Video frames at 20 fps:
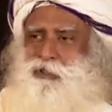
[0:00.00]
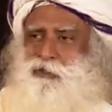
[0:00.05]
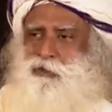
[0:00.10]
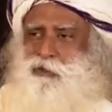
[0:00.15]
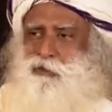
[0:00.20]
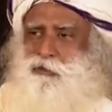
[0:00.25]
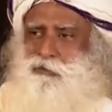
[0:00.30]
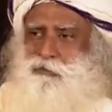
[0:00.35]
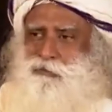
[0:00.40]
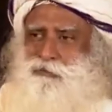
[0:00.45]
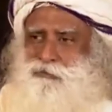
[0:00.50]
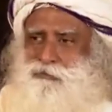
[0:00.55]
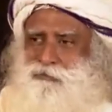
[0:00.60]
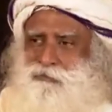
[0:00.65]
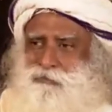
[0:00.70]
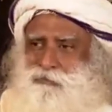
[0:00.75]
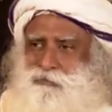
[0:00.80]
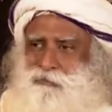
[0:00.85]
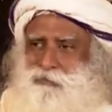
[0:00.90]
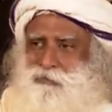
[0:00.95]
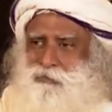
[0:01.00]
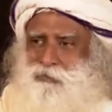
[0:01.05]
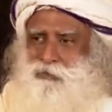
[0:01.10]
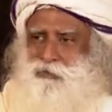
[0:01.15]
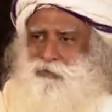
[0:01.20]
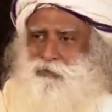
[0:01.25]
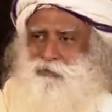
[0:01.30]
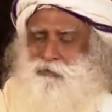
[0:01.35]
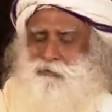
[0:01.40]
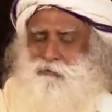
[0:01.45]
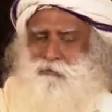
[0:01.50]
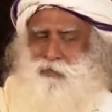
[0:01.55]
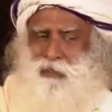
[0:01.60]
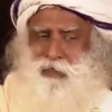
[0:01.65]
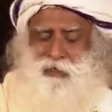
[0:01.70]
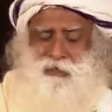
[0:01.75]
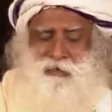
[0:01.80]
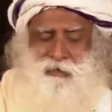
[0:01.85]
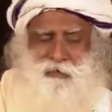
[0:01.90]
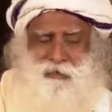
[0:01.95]
Yes or no?
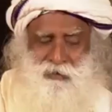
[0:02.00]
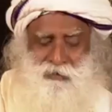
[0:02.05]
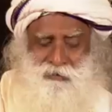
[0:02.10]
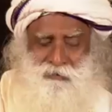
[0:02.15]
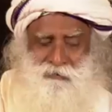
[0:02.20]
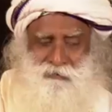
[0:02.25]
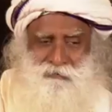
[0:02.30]
Where are they?